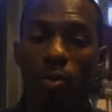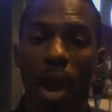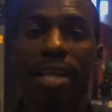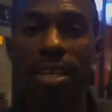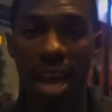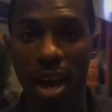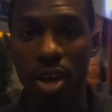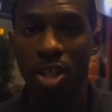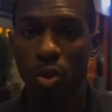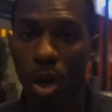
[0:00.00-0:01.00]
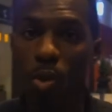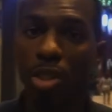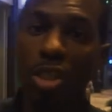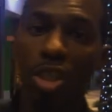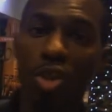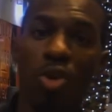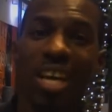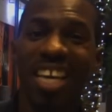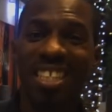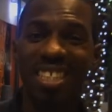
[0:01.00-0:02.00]
right now. So what I want you to do
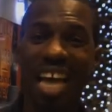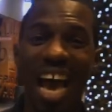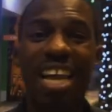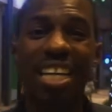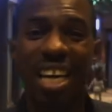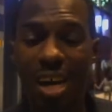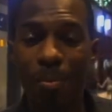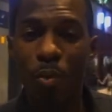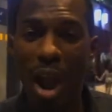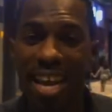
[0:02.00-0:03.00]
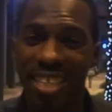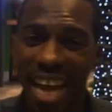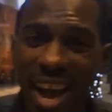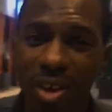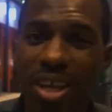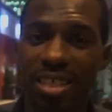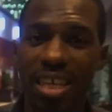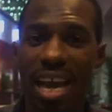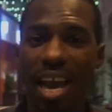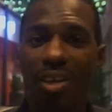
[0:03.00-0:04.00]
is sign up right now.
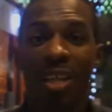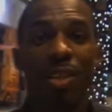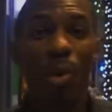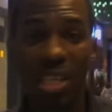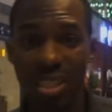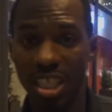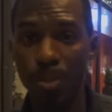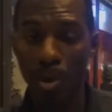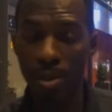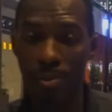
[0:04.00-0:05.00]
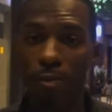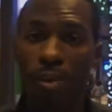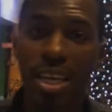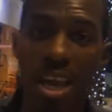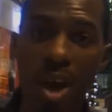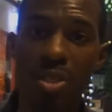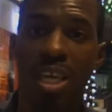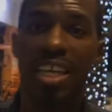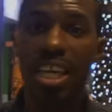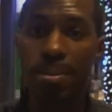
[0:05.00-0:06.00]
Check out the rest of these preview videos.
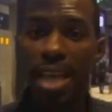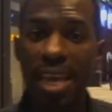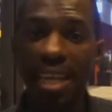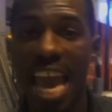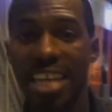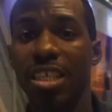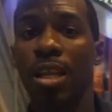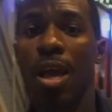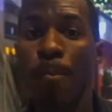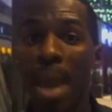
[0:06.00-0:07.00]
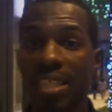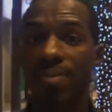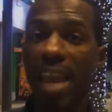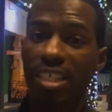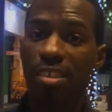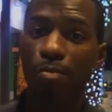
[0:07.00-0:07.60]
Keep taking action, massive action